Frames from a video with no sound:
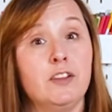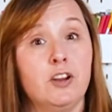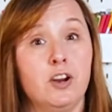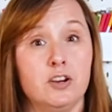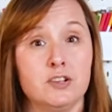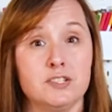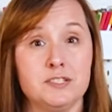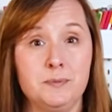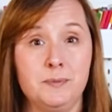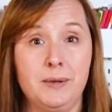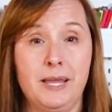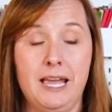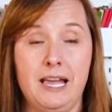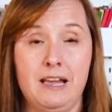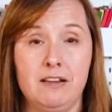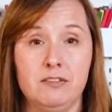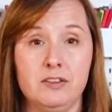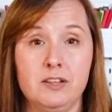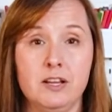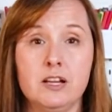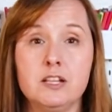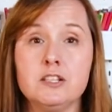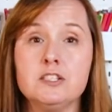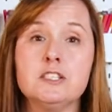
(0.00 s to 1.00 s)
There are some
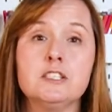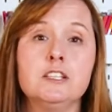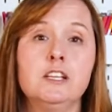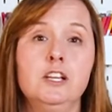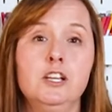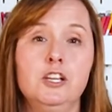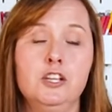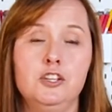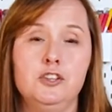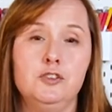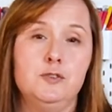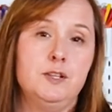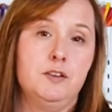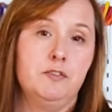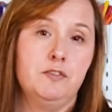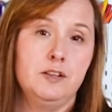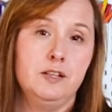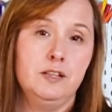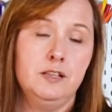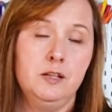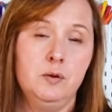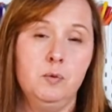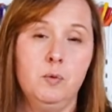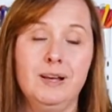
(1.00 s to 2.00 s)
caveats. You
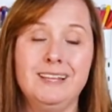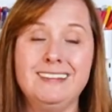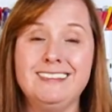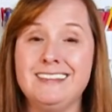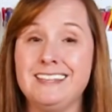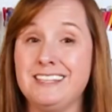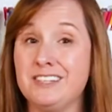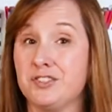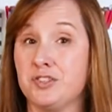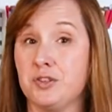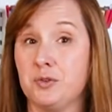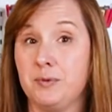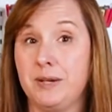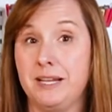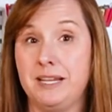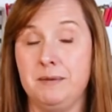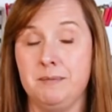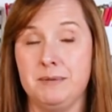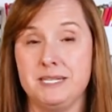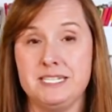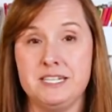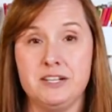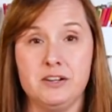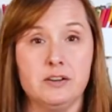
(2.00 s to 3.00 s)
definitely want
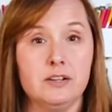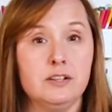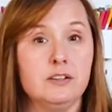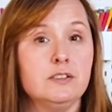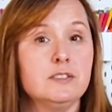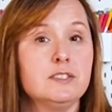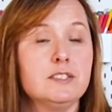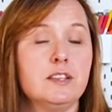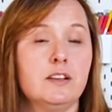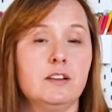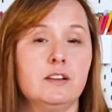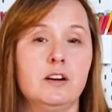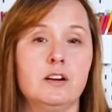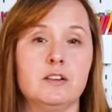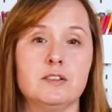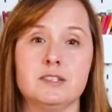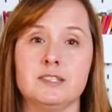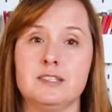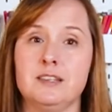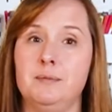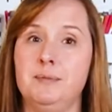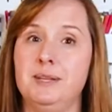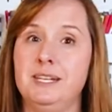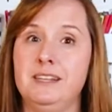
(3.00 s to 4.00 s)
laser-ready materials. There are
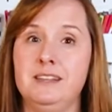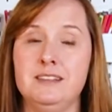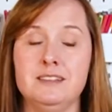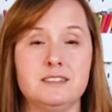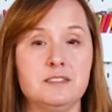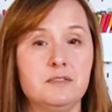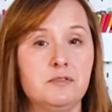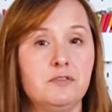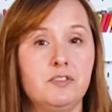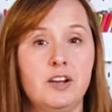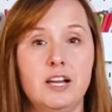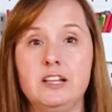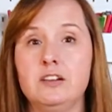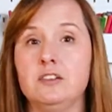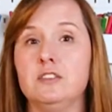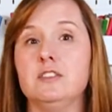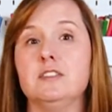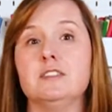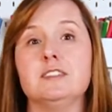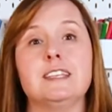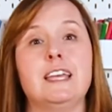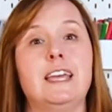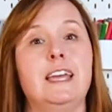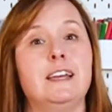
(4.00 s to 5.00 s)
some adhesive
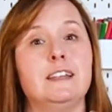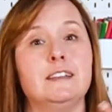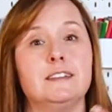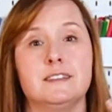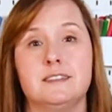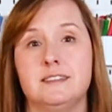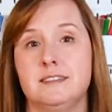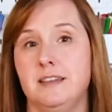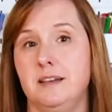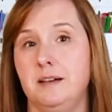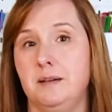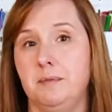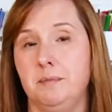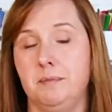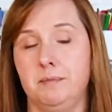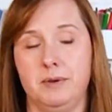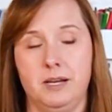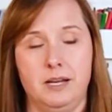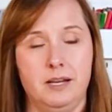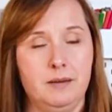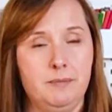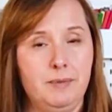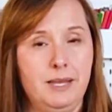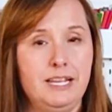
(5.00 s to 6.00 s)
vinyls and
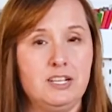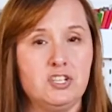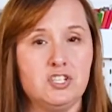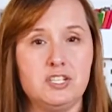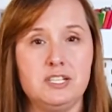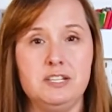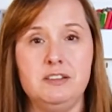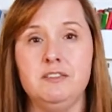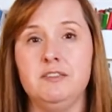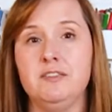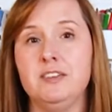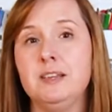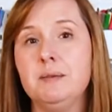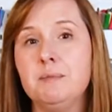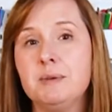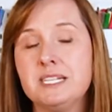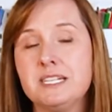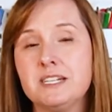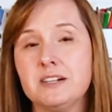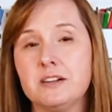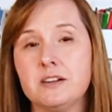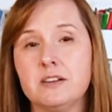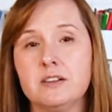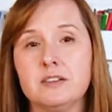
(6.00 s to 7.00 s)
some HTV
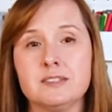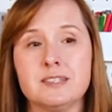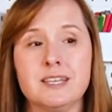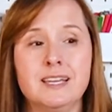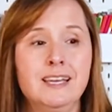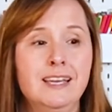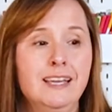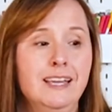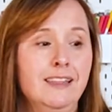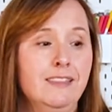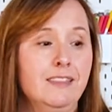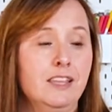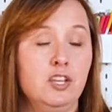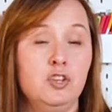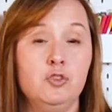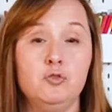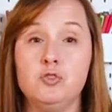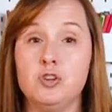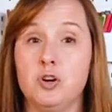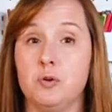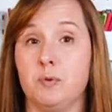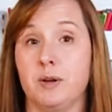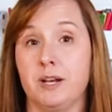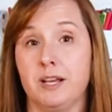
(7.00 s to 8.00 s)
materials that you
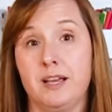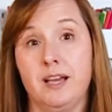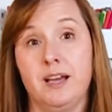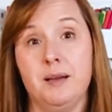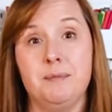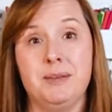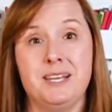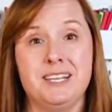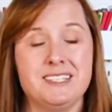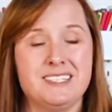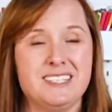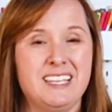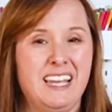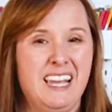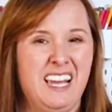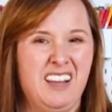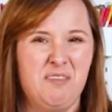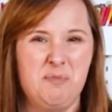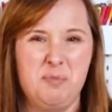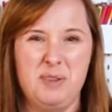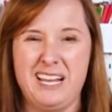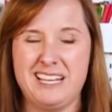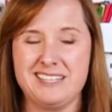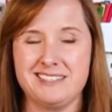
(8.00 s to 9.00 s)
don't want to cut because they
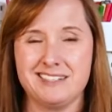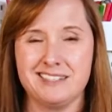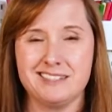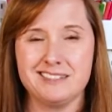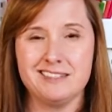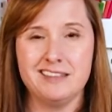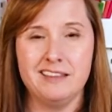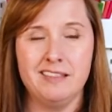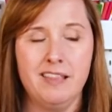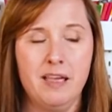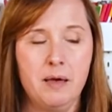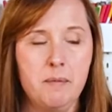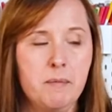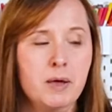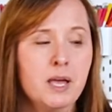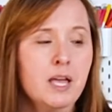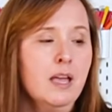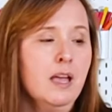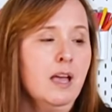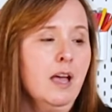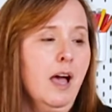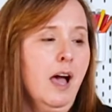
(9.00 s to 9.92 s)
have plastics in them.